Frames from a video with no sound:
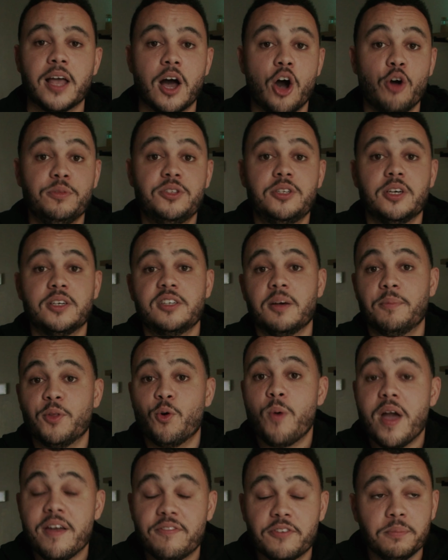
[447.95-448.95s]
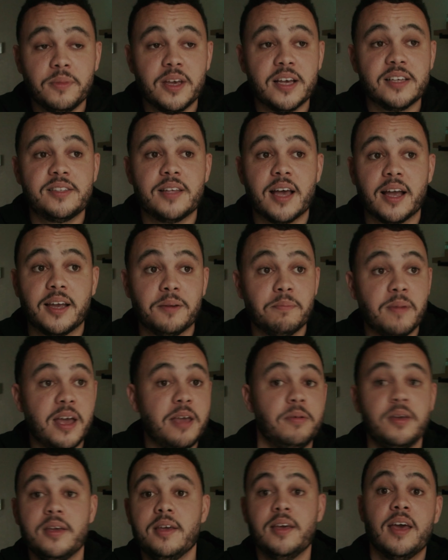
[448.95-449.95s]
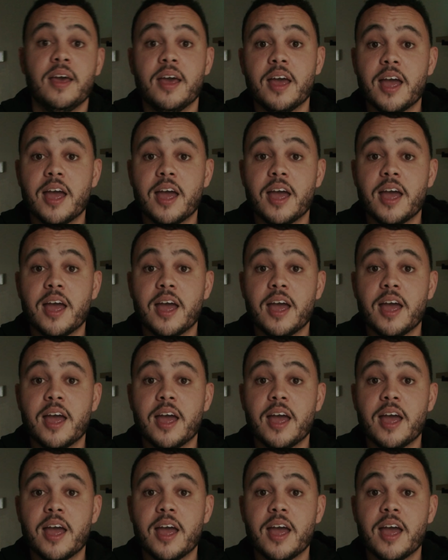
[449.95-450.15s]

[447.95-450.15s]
I hope you took something away from this that can maybe